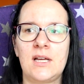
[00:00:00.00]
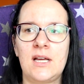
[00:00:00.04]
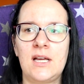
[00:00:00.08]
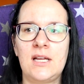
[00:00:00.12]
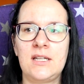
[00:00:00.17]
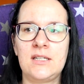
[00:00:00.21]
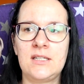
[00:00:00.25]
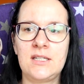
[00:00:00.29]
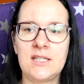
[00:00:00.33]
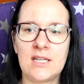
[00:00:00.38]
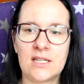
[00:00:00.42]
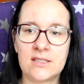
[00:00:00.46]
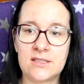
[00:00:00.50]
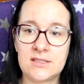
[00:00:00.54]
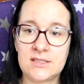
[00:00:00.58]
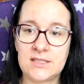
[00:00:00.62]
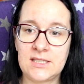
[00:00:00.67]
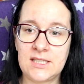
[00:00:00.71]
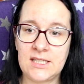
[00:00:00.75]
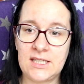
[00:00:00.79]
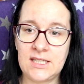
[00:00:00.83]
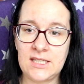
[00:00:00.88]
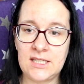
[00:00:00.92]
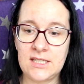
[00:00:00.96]
And the other
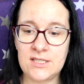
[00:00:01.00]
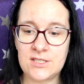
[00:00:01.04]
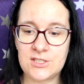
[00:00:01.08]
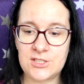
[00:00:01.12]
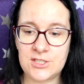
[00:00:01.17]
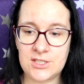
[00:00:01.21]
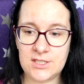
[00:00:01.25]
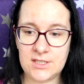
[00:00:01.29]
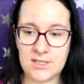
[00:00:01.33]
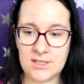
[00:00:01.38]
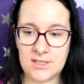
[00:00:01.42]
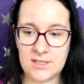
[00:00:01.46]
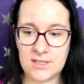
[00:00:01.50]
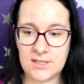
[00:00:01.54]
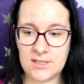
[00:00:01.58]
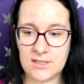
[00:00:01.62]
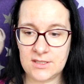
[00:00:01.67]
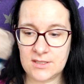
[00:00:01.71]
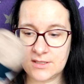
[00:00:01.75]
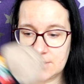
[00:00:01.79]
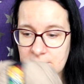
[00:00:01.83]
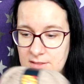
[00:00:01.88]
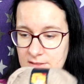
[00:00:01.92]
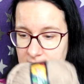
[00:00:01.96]
day, she,
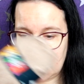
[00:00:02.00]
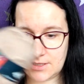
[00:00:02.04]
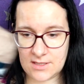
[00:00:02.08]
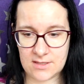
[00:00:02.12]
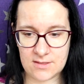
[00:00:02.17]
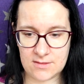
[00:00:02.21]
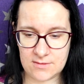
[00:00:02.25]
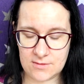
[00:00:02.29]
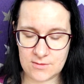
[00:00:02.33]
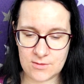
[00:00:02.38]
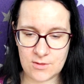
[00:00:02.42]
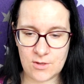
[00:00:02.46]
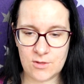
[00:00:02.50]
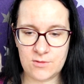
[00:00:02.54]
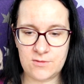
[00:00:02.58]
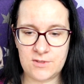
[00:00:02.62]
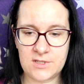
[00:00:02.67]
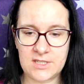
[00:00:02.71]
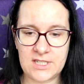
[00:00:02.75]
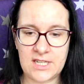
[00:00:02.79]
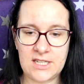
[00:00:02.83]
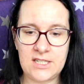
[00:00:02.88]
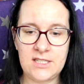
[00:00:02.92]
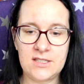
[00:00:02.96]
like,
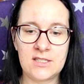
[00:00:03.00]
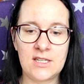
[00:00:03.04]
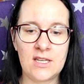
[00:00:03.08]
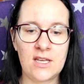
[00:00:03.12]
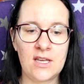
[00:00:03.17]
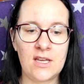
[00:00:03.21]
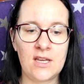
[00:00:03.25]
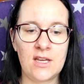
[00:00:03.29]
overnight,